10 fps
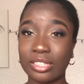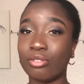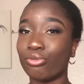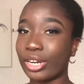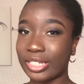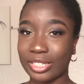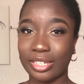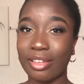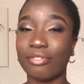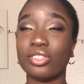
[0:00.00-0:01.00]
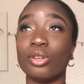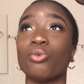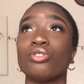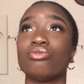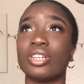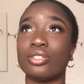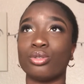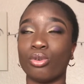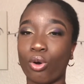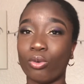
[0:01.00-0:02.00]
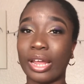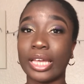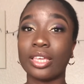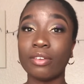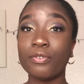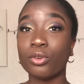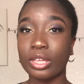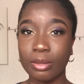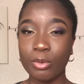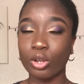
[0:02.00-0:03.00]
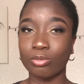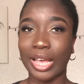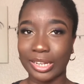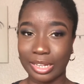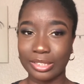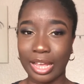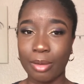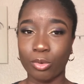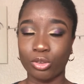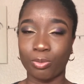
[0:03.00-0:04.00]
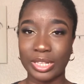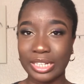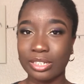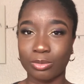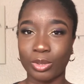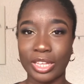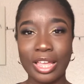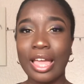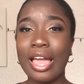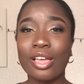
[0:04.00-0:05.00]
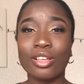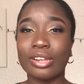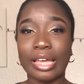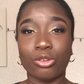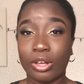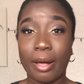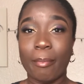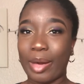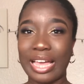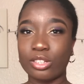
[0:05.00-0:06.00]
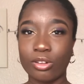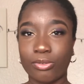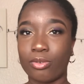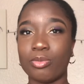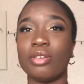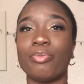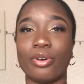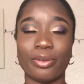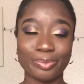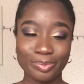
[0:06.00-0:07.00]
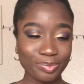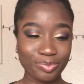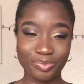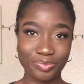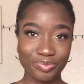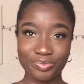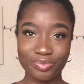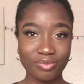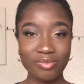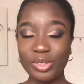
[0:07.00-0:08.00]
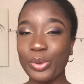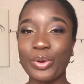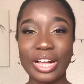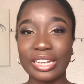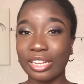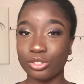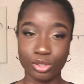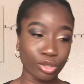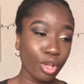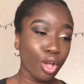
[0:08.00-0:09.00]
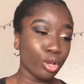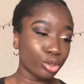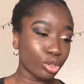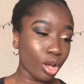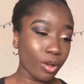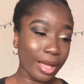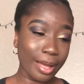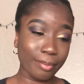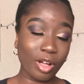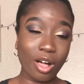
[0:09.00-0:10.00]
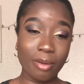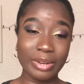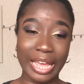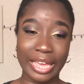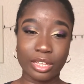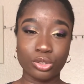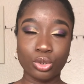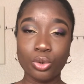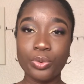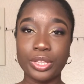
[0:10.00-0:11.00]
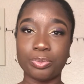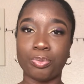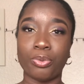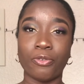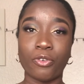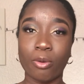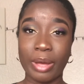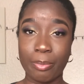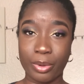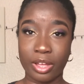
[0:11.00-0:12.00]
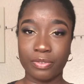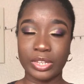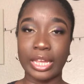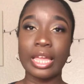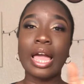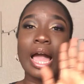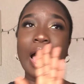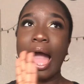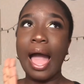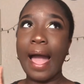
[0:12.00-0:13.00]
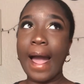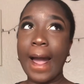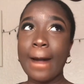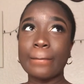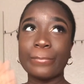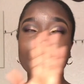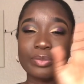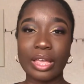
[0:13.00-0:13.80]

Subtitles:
say ready, everything was ready to go. Like if you emailed me at that time or you messaged me, like you can buy stuff from me, but what can I do? So come like 2 weeks before my birthday, I've